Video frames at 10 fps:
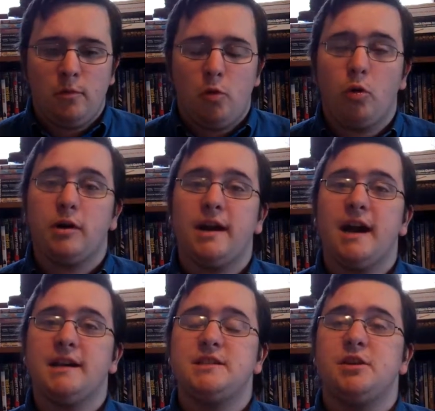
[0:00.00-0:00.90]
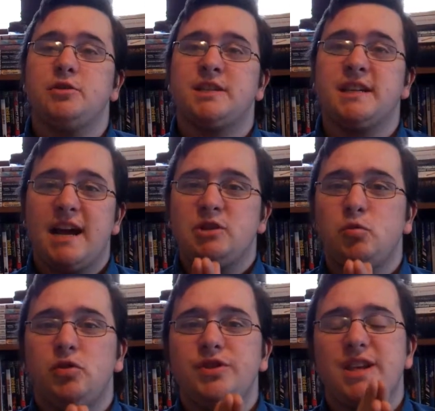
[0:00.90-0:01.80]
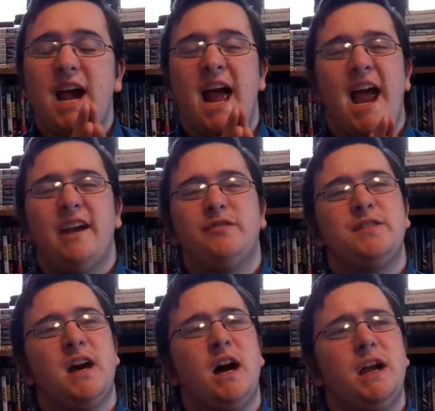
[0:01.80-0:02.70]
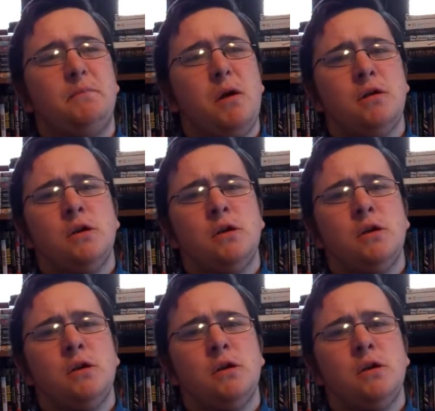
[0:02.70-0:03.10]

Organize your schedules ahead of time